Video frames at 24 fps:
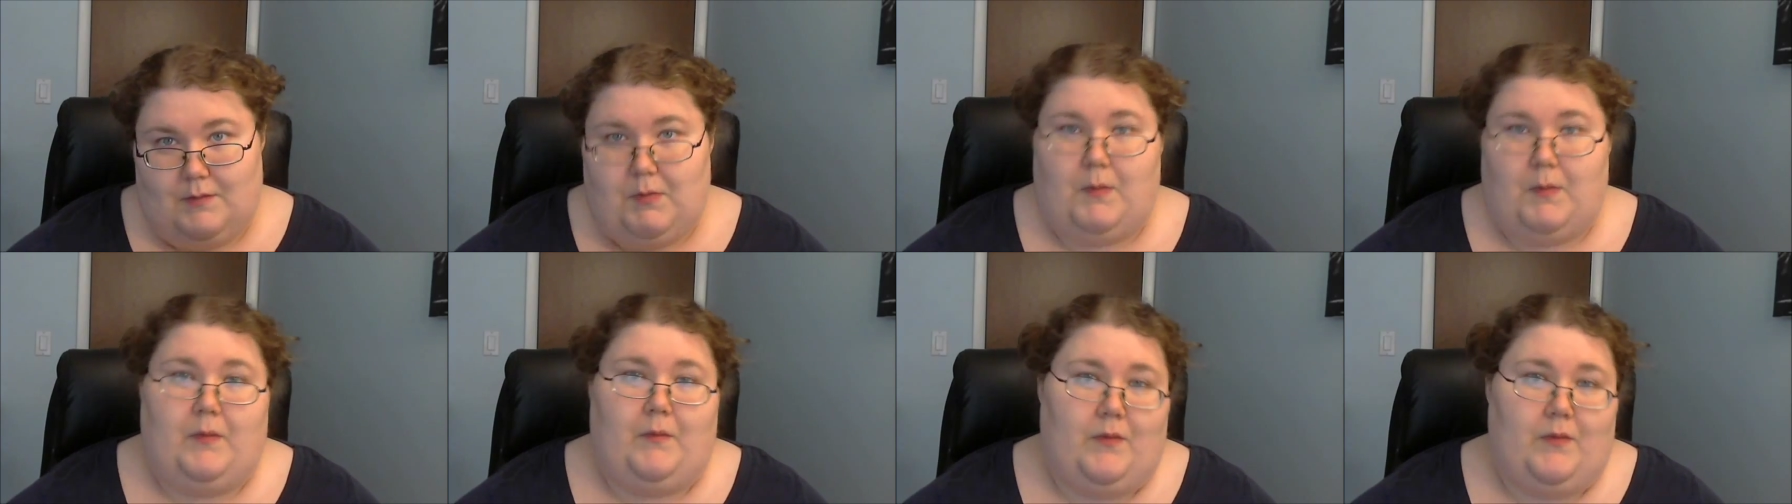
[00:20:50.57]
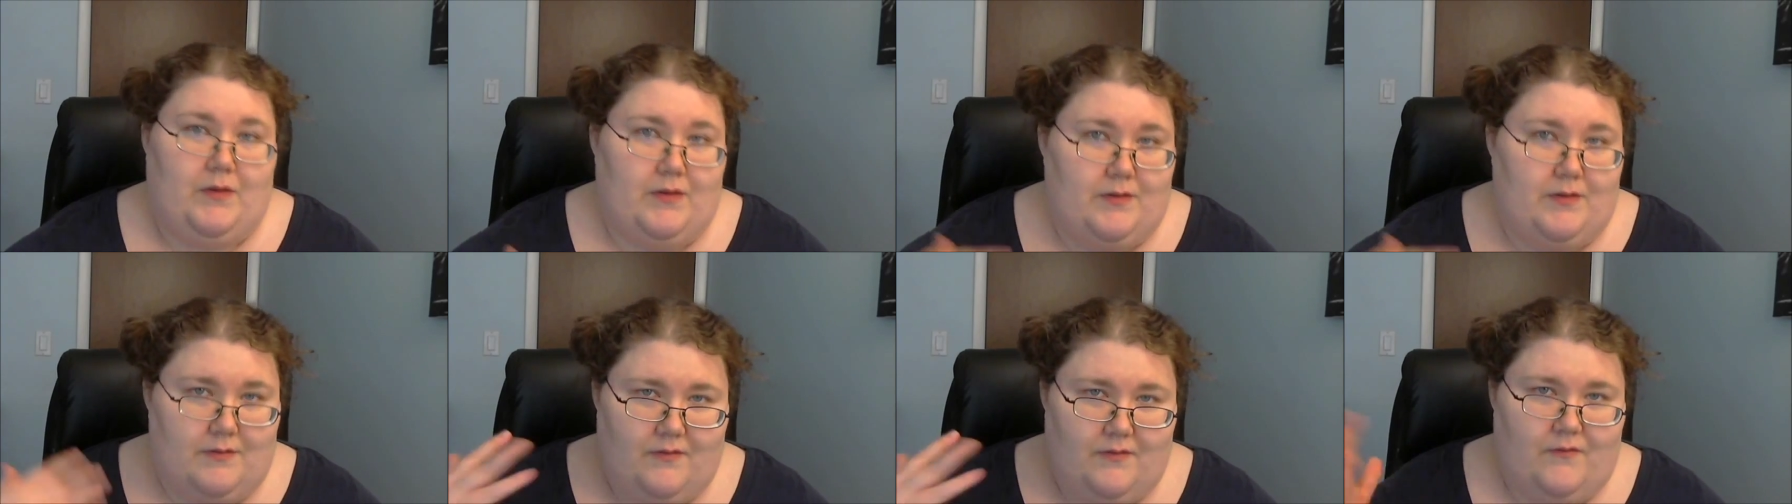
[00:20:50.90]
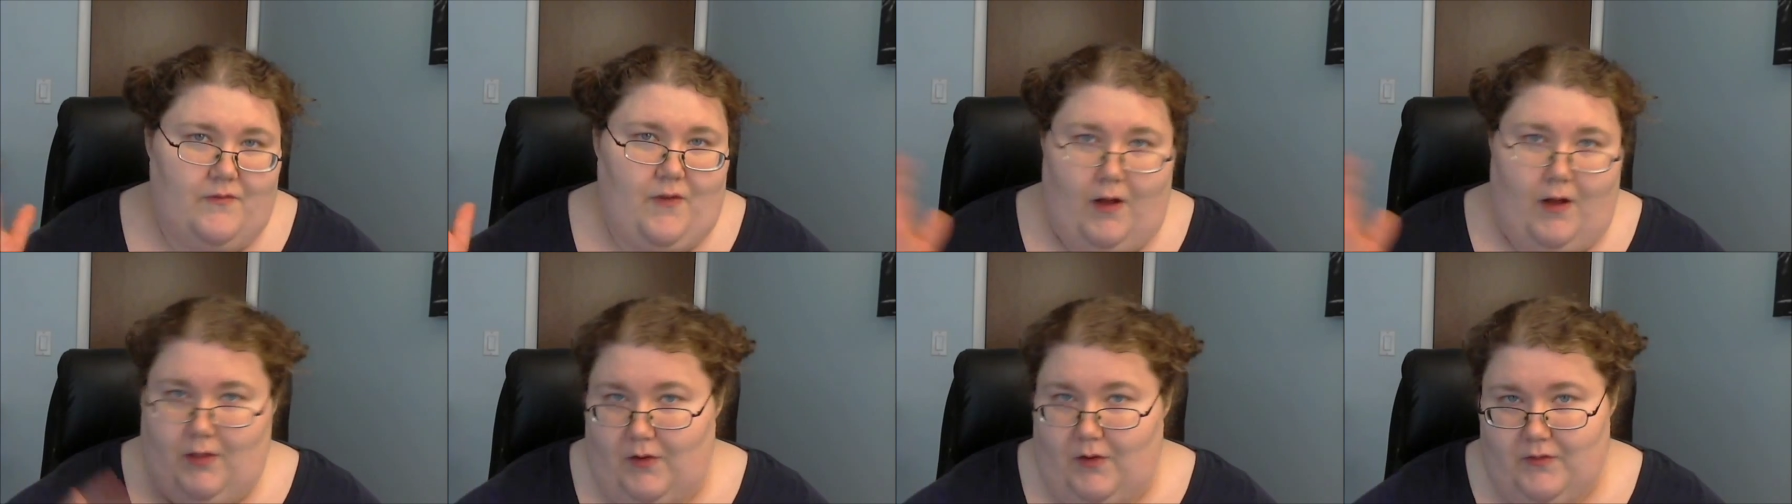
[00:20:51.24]
probably would
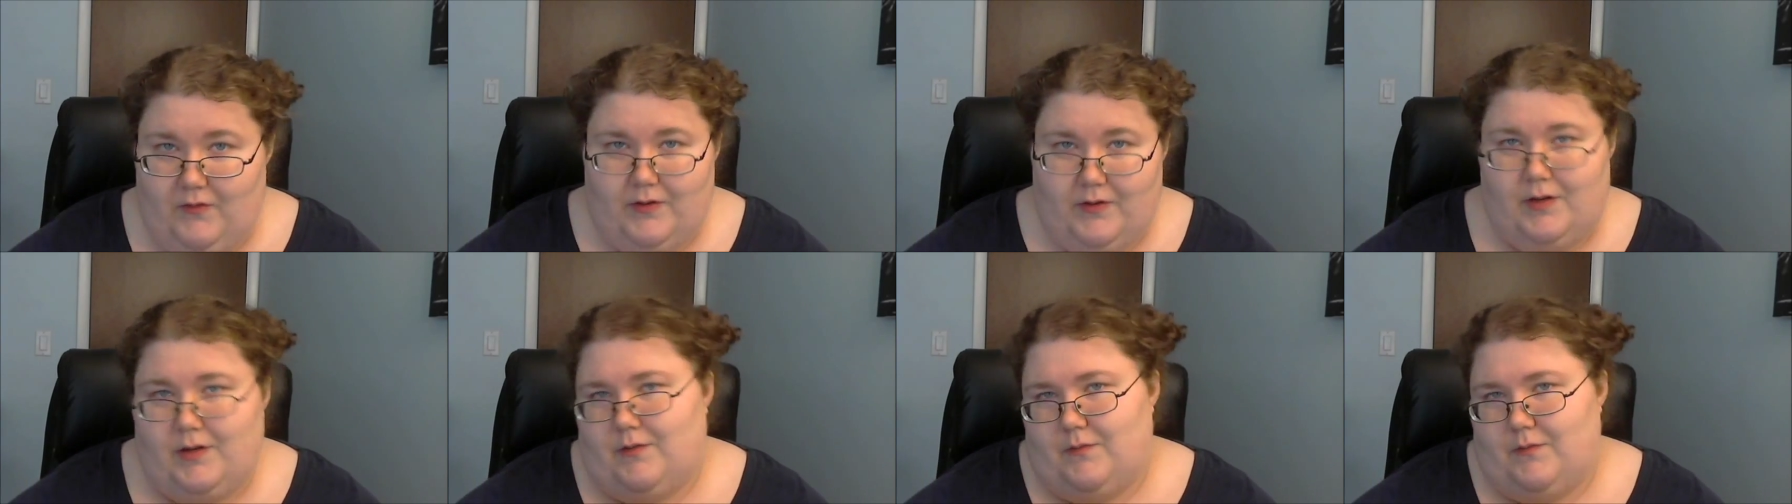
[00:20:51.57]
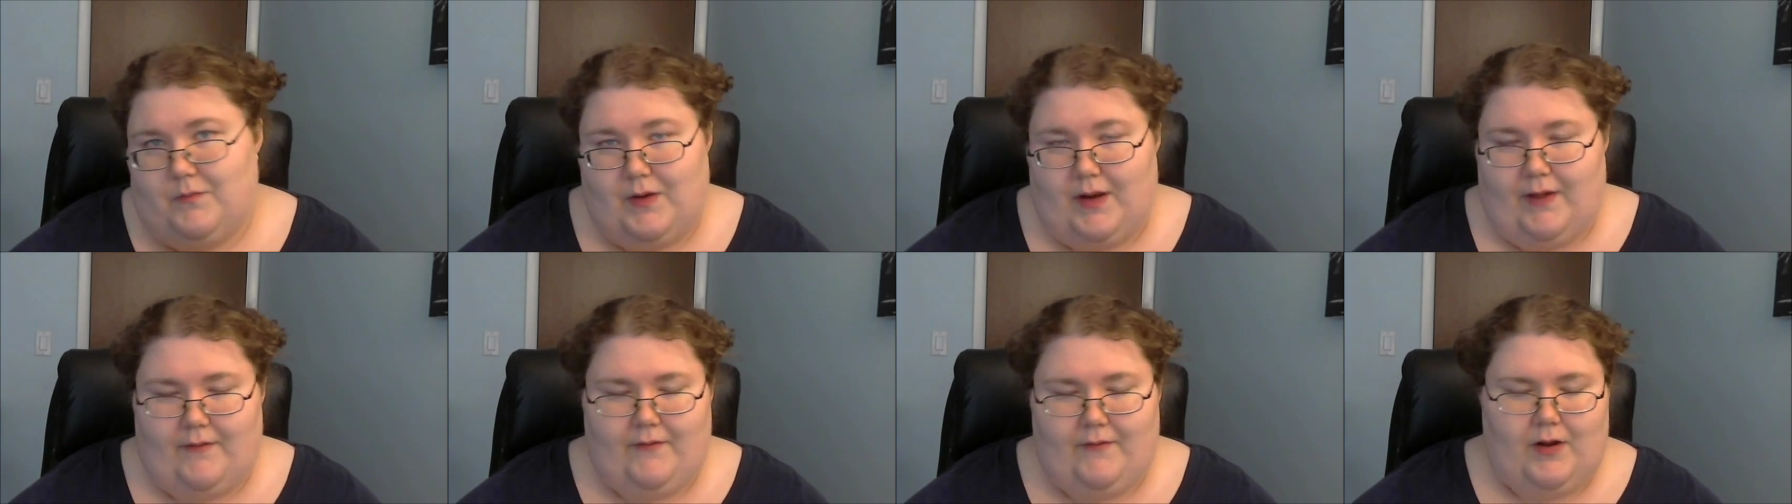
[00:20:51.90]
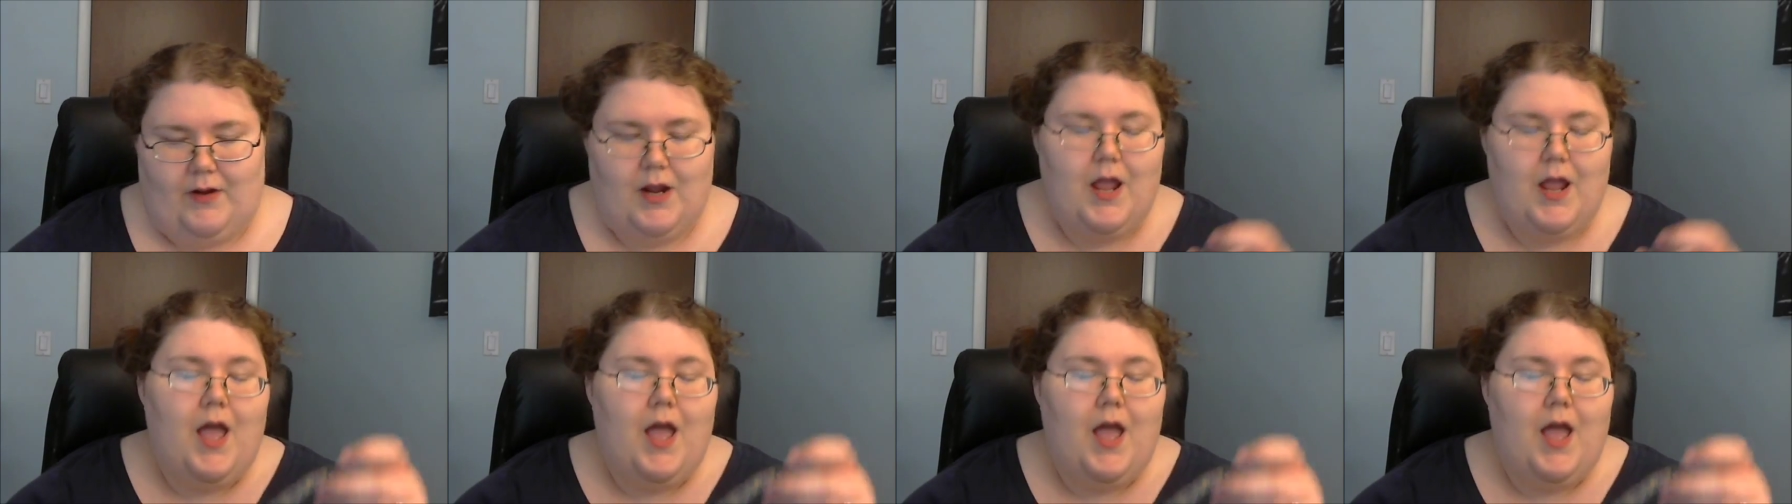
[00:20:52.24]
fall over and whatever.